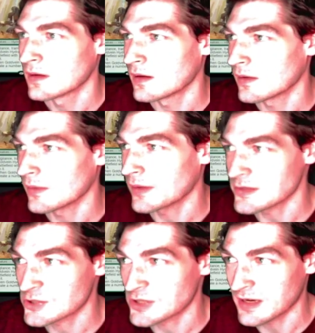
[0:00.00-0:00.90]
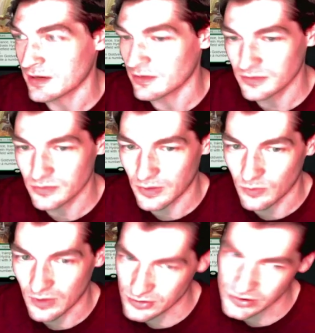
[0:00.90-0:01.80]
All right, channel. Do I
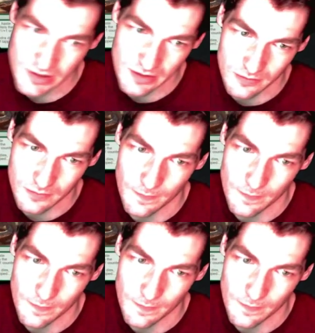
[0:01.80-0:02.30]
want channel?